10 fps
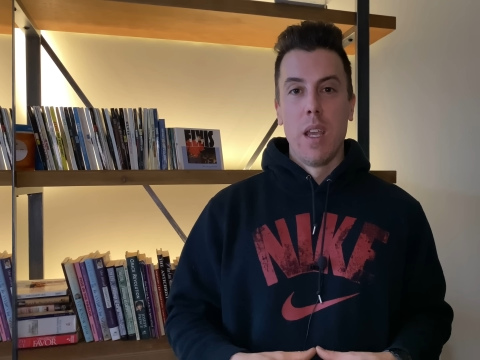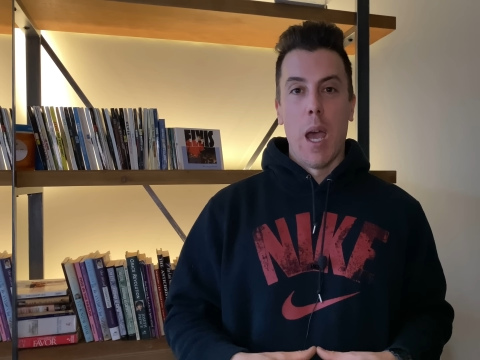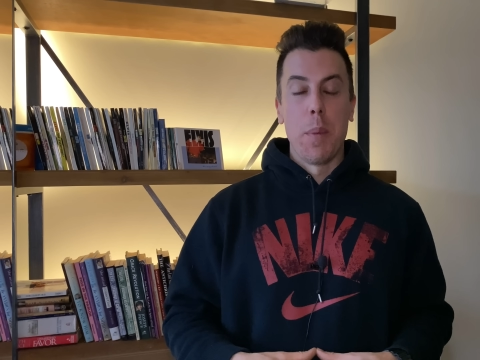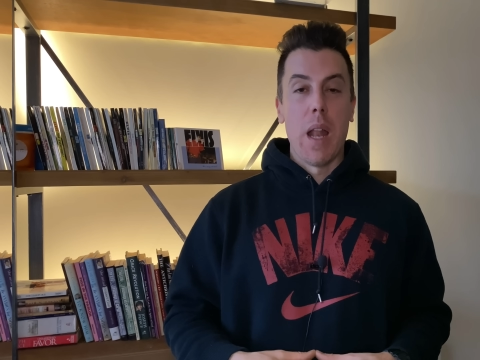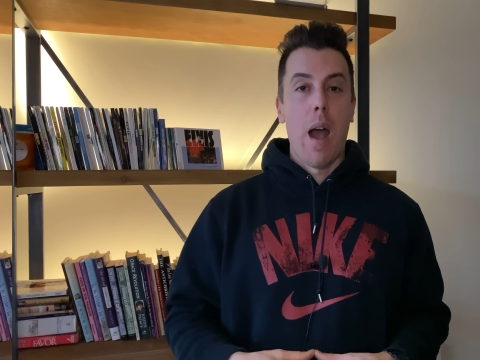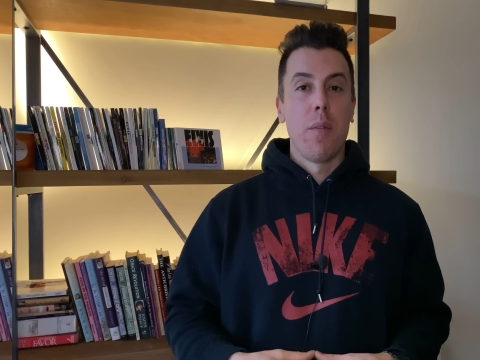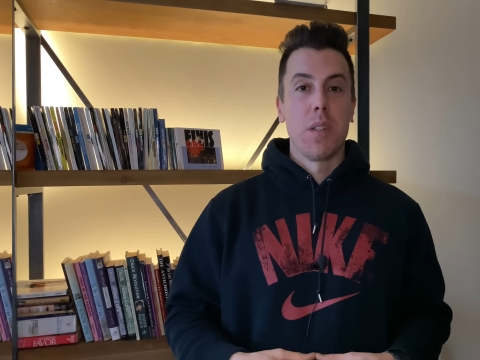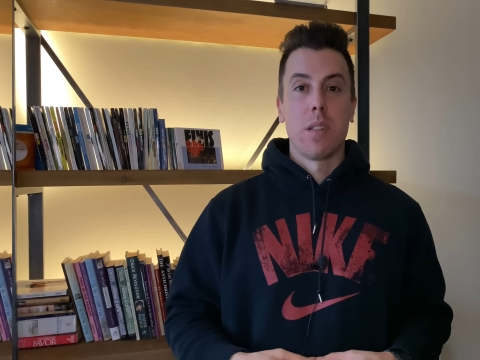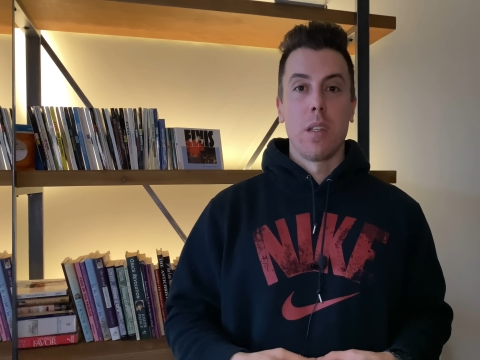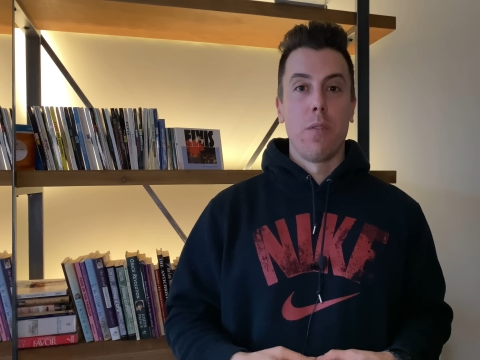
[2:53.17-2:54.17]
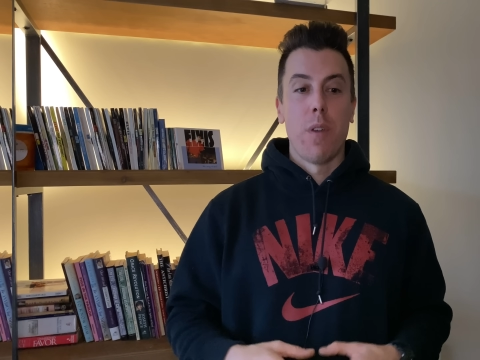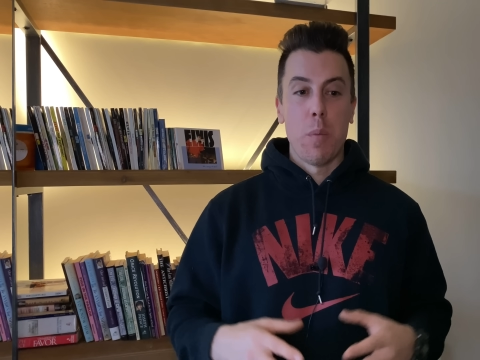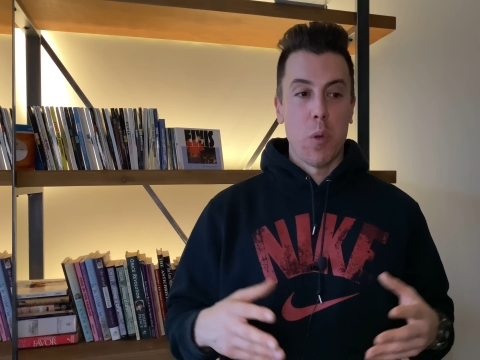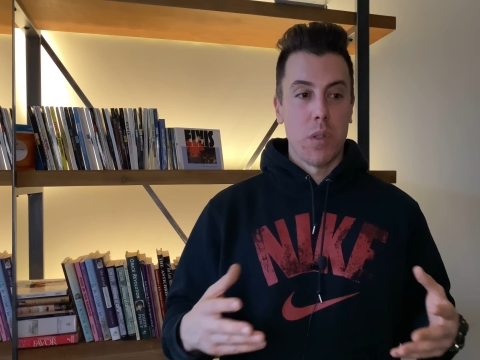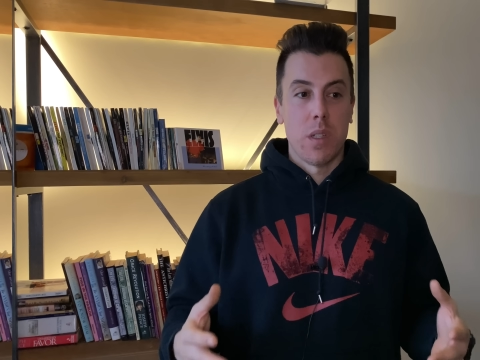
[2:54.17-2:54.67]
I mean, obviously,
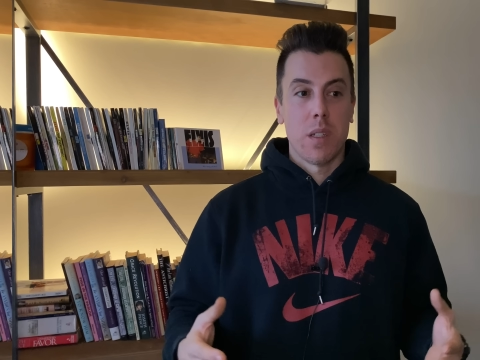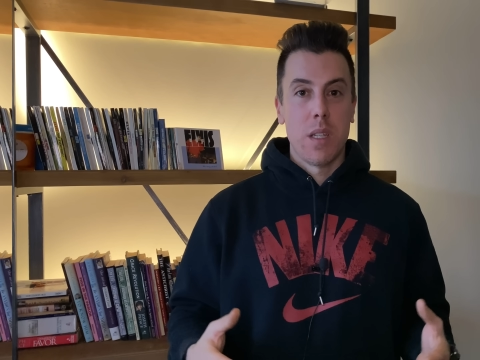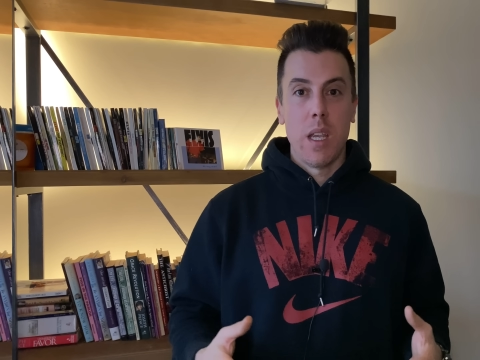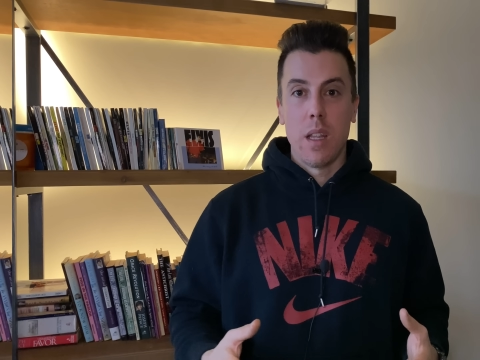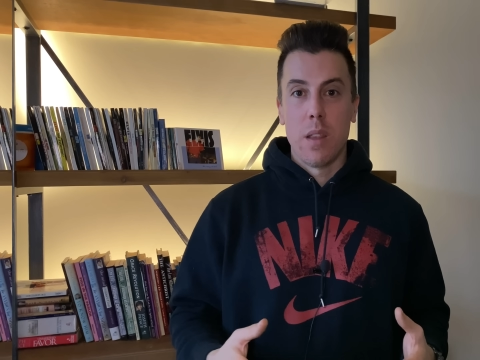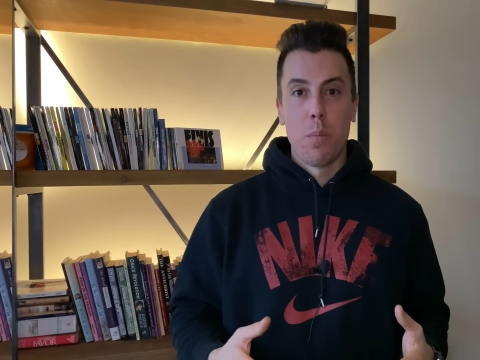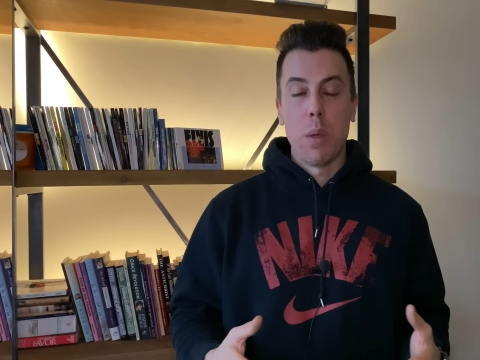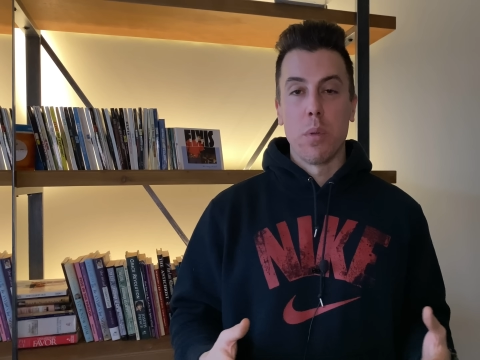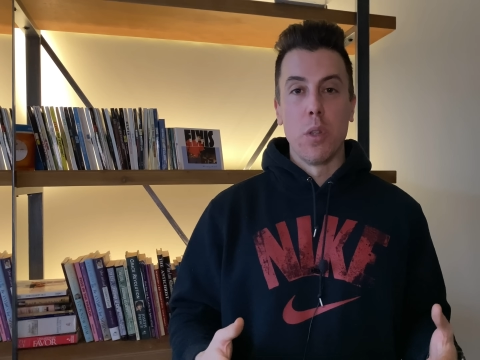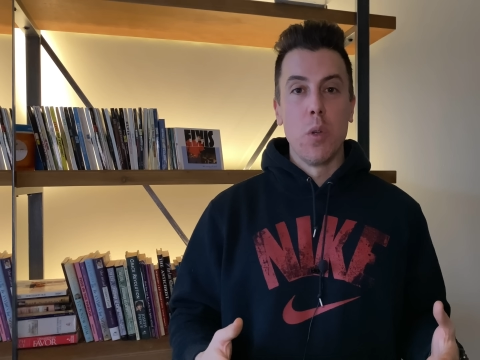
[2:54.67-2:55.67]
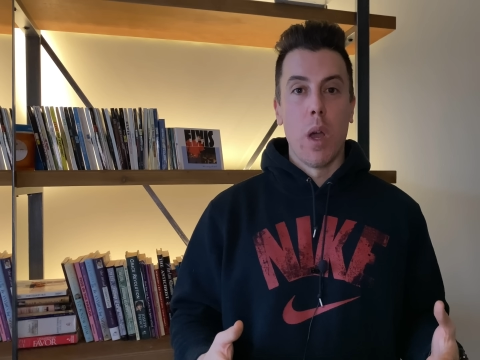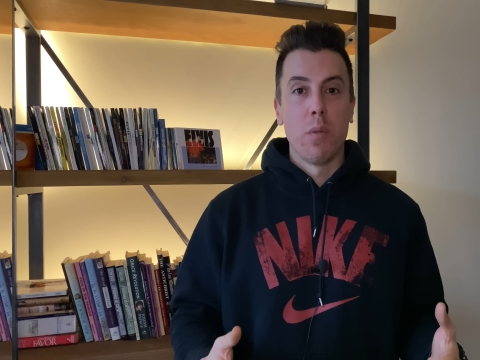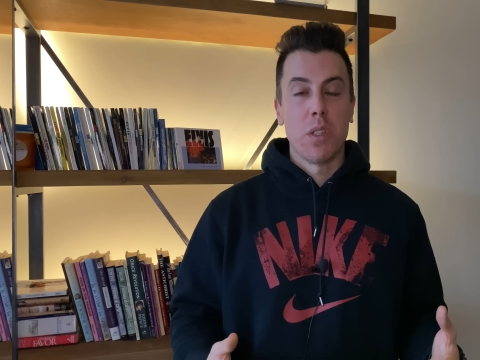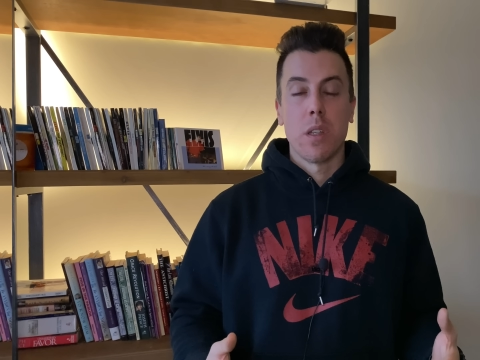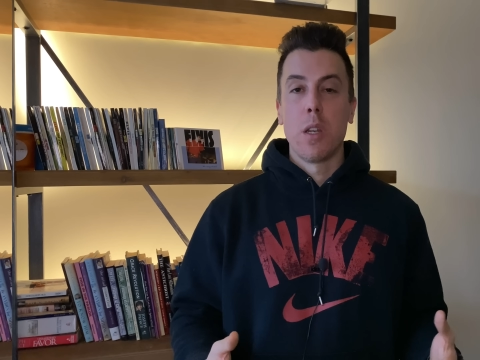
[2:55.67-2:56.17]
February 16th, people knew
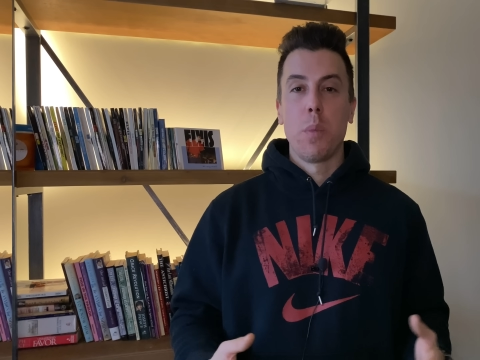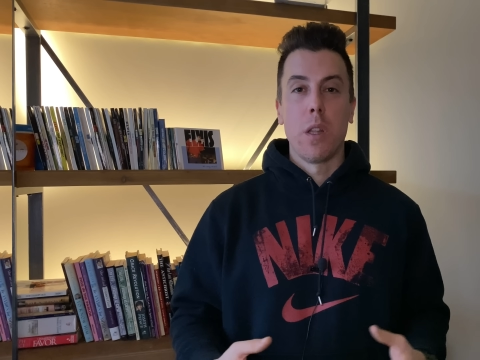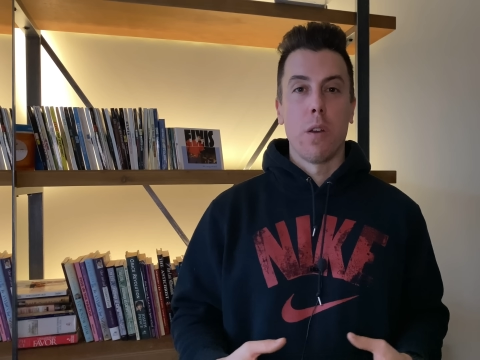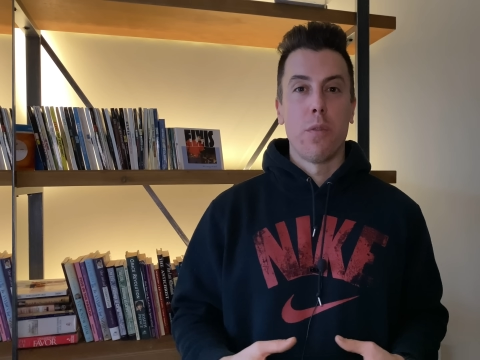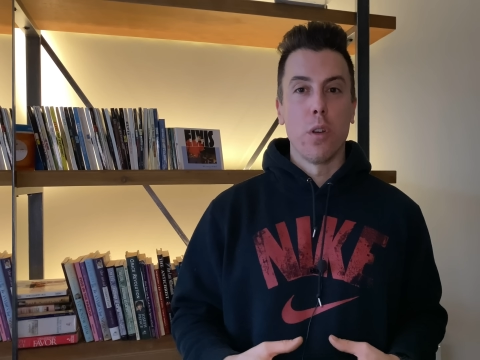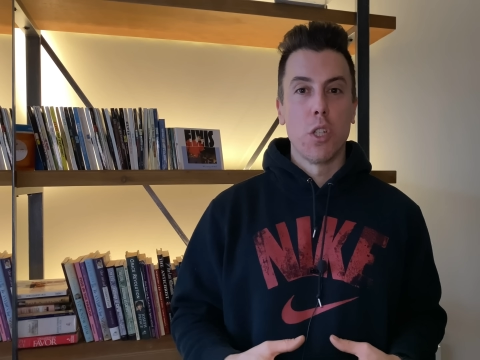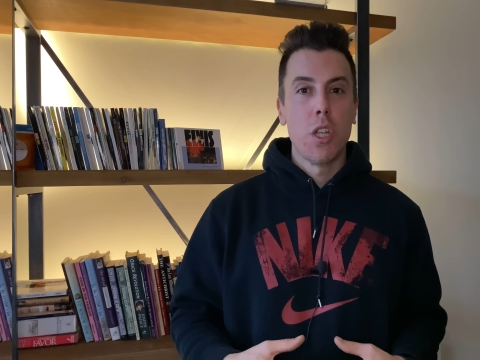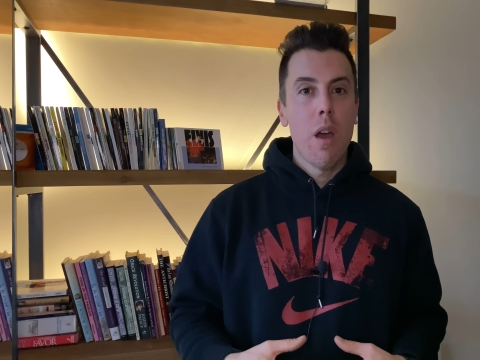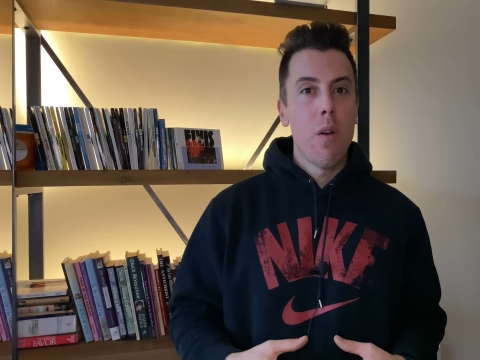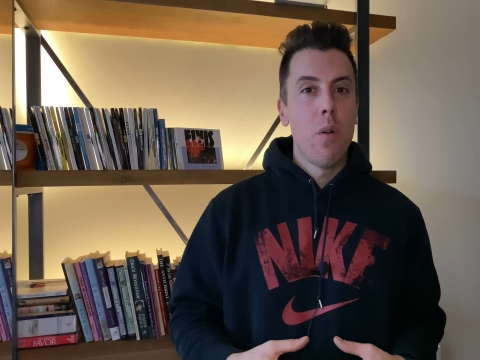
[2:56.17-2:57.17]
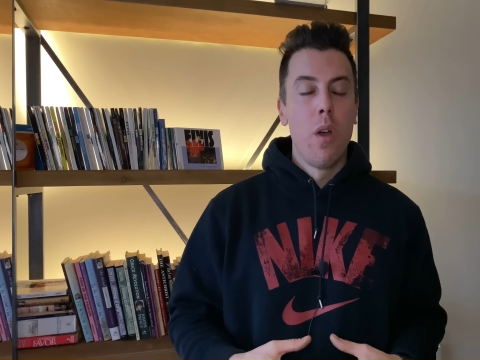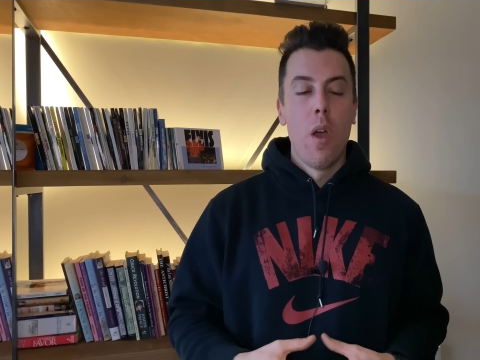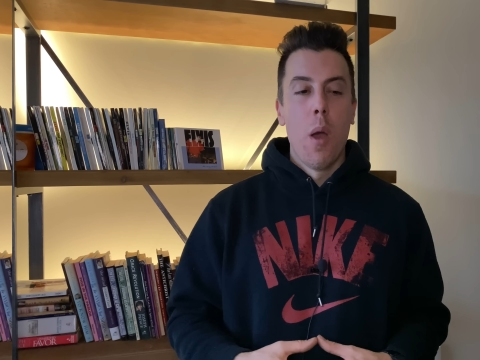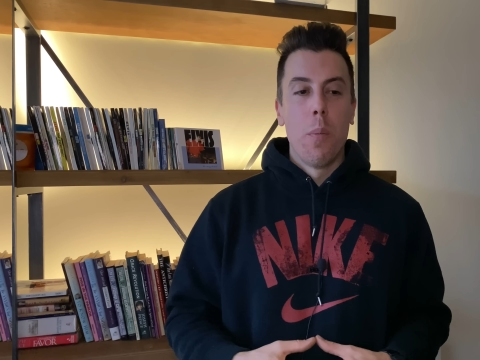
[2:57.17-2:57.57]
Elvis was going to be there for a show,